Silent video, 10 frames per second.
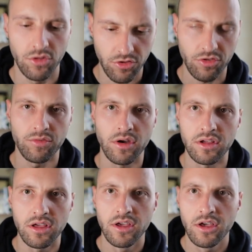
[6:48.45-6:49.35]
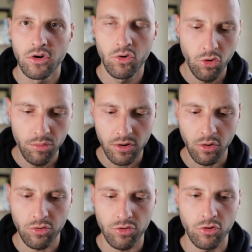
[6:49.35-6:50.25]
This is very cool
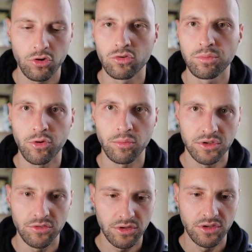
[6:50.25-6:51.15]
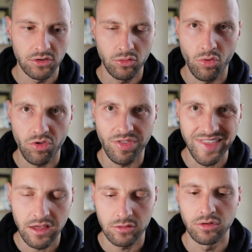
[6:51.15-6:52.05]
because it's going to prompt the reader to
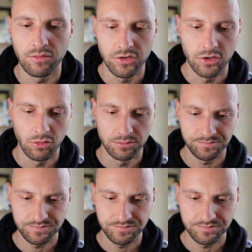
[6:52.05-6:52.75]
stick to the video.